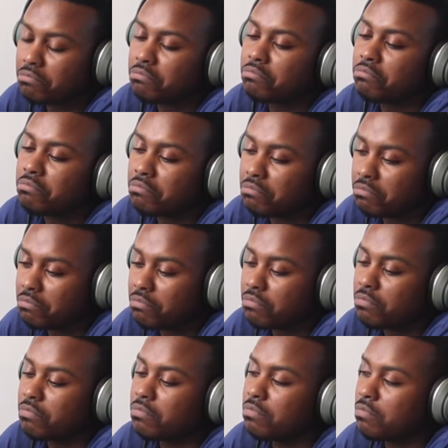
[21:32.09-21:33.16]

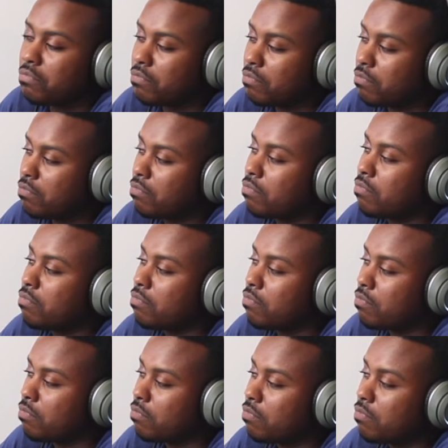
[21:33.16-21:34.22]

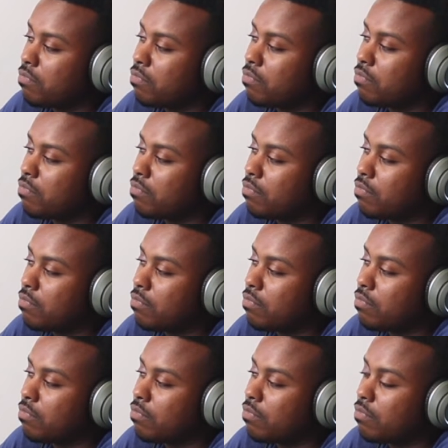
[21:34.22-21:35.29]

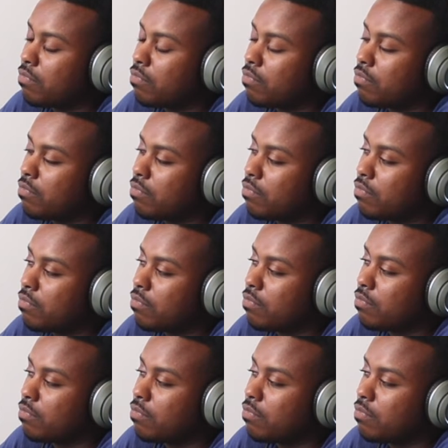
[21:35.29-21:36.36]

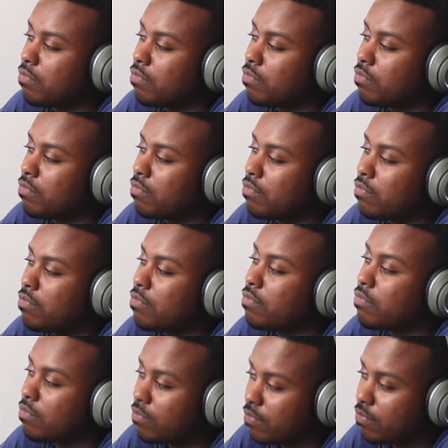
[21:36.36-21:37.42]

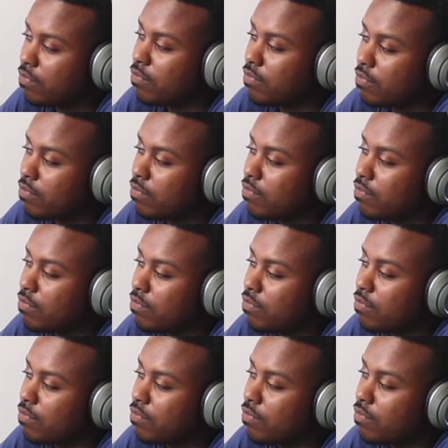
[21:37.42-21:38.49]

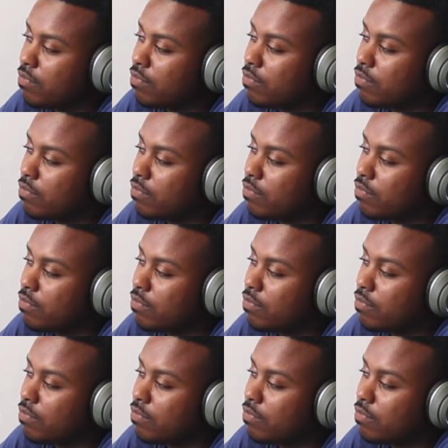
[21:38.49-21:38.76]
No words are spoken by the person on screen.